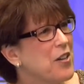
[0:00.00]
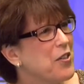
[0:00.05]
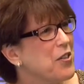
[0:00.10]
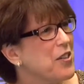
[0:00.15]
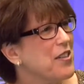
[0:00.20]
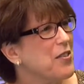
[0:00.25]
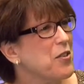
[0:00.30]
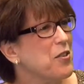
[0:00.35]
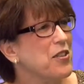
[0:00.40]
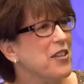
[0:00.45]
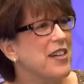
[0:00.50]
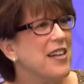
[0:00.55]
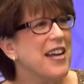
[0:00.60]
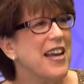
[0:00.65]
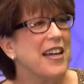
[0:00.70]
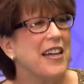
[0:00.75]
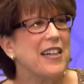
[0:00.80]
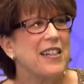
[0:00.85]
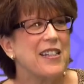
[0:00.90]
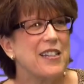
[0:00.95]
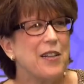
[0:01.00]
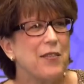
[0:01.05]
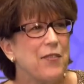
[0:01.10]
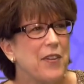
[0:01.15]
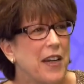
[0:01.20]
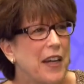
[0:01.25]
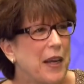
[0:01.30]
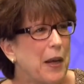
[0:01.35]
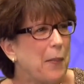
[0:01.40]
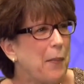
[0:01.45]
just, there's a
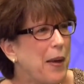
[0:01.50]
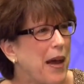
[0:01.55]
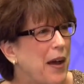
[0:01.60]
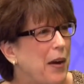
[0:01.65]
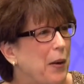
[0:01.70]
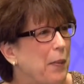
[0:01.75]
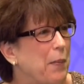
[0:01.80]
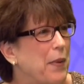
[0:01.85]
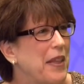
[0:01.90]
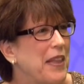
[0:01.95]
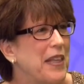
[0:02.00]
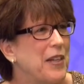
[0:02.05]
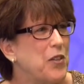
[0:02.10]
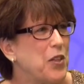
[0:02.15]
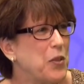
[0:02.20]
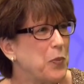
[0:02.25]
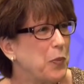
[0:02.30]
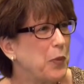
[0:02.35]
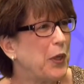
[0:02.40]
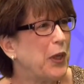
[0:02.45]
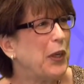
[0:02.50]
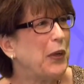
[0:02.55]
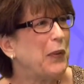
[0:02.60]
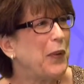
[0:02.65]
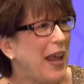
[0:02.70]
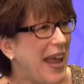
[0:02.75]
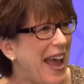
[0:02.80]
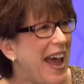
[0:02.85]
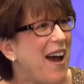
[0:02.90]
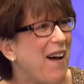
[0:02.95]
negativity about them and they just bring you
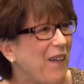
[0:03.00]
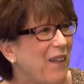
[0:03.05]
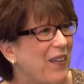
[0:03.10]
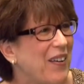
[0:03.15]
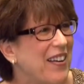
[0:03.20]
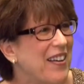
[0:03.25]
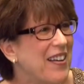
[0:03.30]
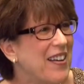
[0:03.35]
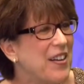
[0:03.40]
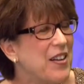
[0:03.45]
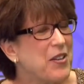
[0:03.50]
down.